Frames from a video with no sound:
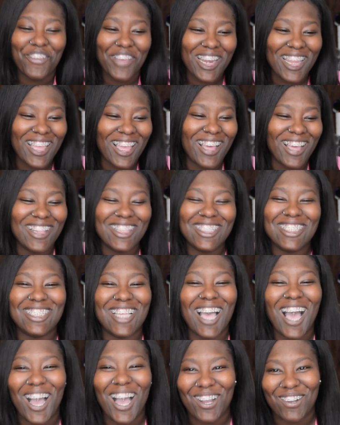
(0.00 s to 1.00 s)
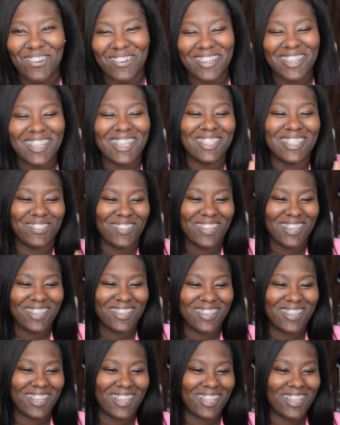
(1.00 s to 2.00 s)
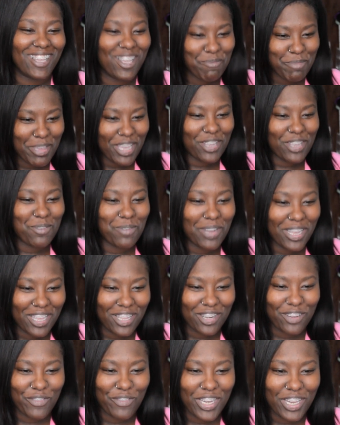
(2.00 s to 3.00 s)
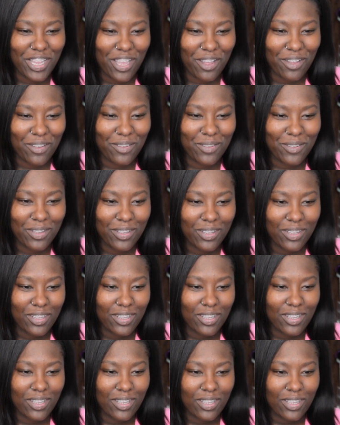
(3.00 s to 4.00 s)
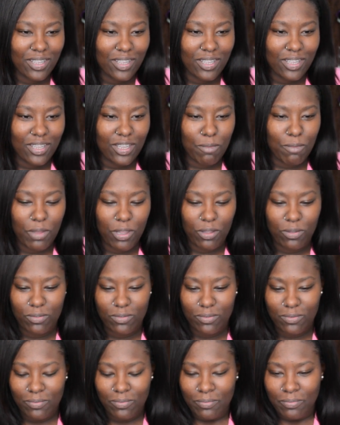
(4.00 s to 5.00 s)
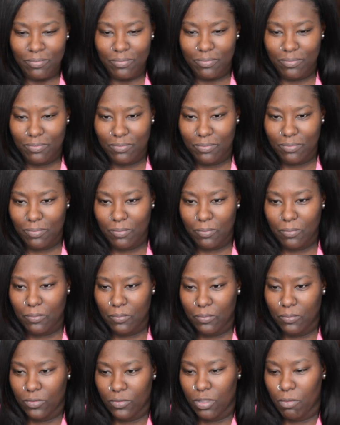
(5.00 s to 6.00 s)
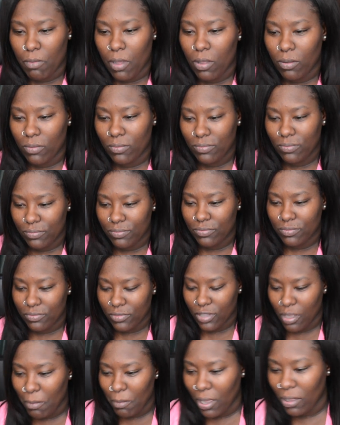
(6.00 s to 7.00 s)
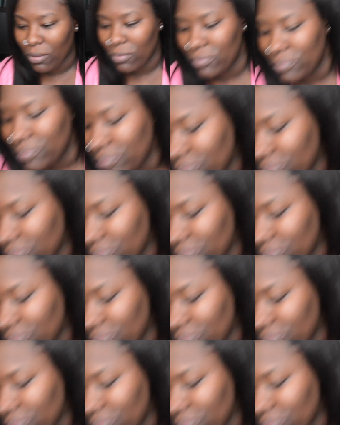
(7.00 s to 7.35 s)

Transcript: video. This is awkward because a little cut. Come here, you want to get in the video? Come on. Come on. Come on.